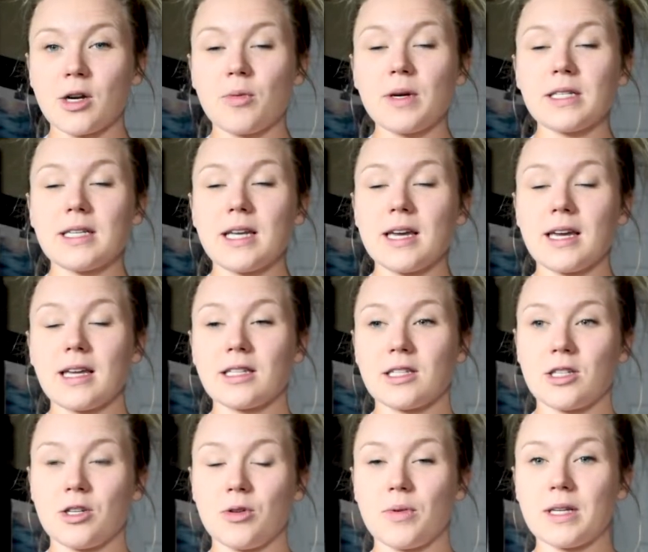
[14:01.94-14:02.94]
we take
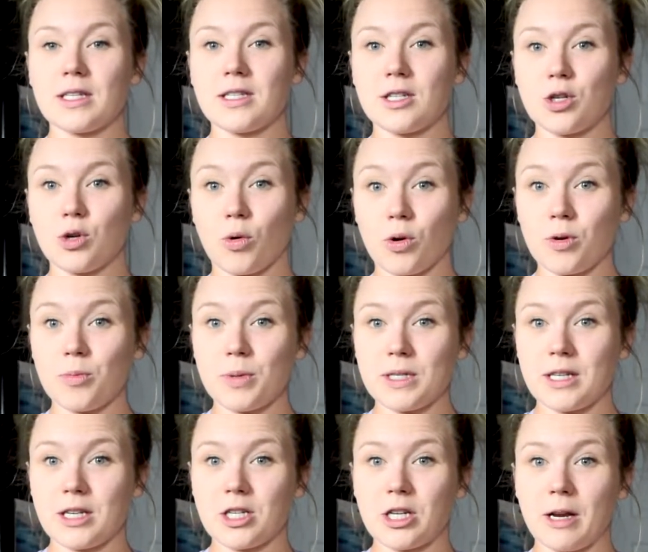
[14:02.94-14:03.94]
it to its shortened
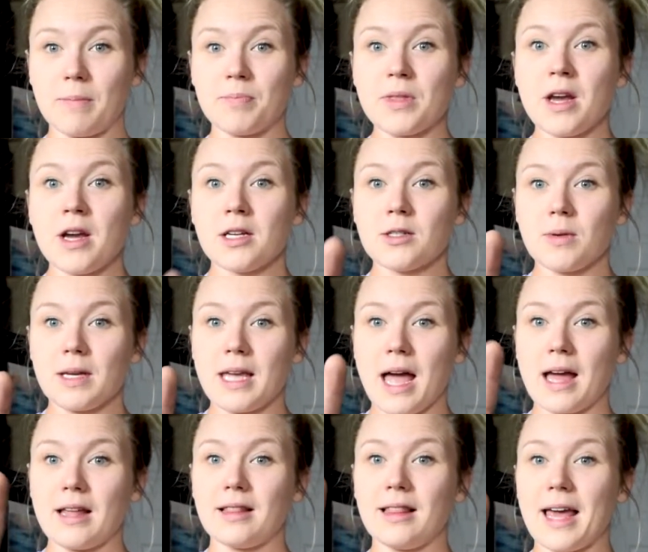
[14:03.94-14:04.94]
position. So
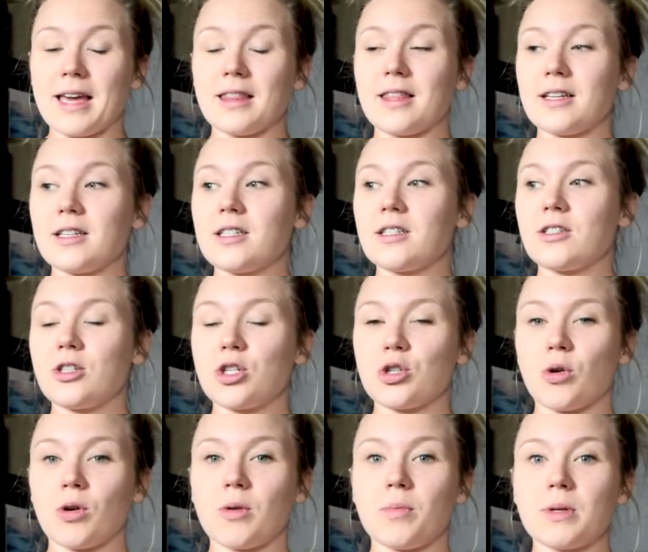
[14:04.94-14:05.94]
again, lengthened to
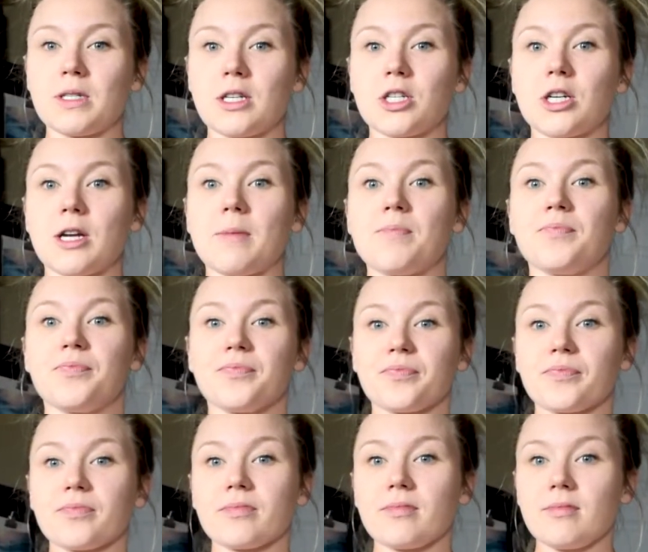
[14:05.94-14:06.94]
shortened position,
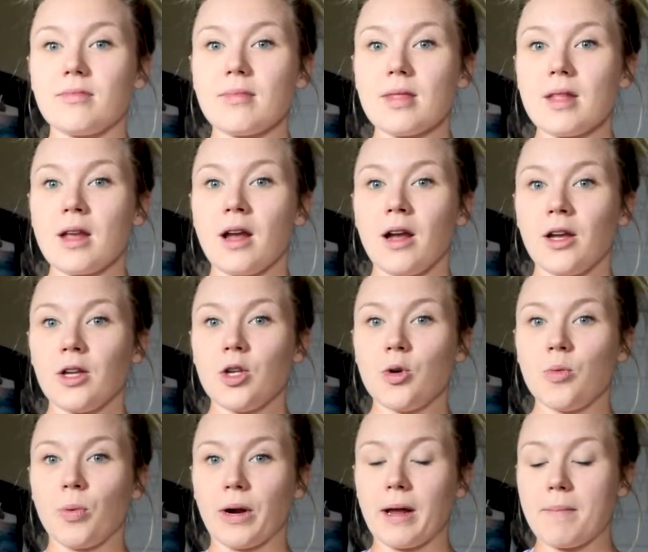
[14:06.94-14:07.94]

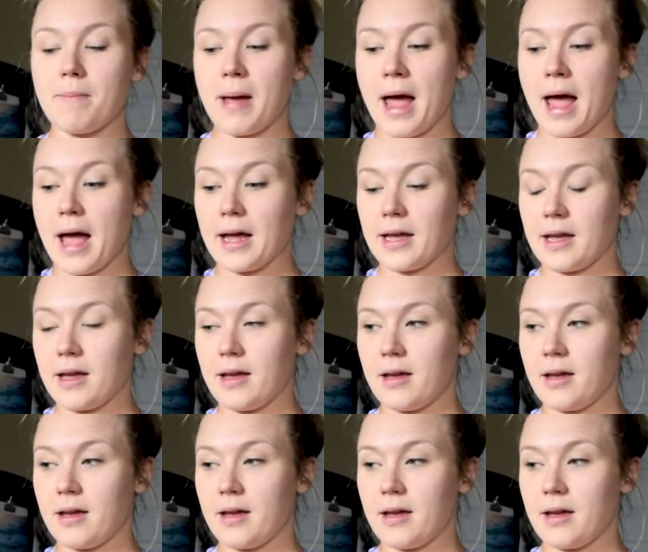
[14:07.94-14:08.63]
you bring it back,